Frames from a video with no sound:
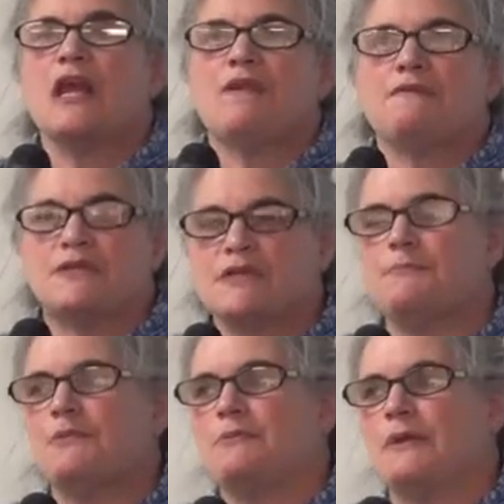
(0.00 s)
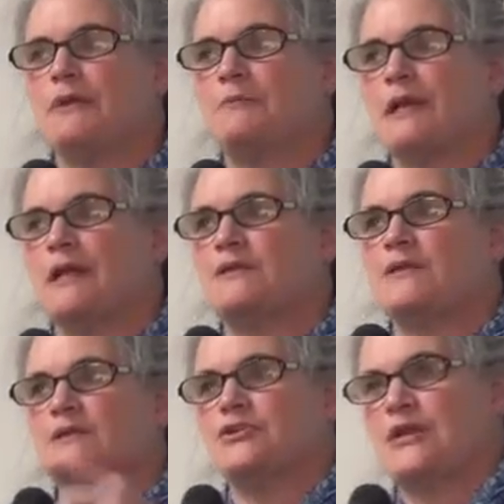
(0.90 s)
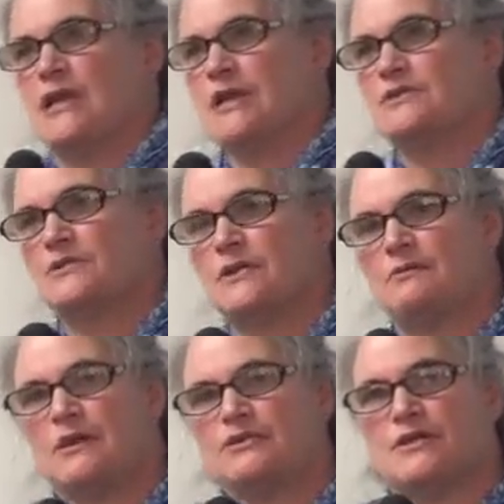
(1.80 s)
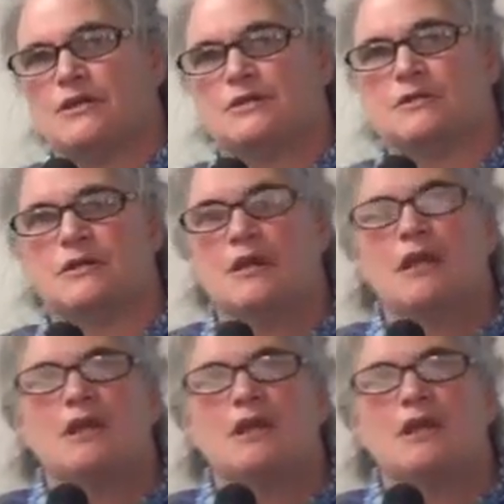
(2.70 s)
If you simply read the passage and answer the questions,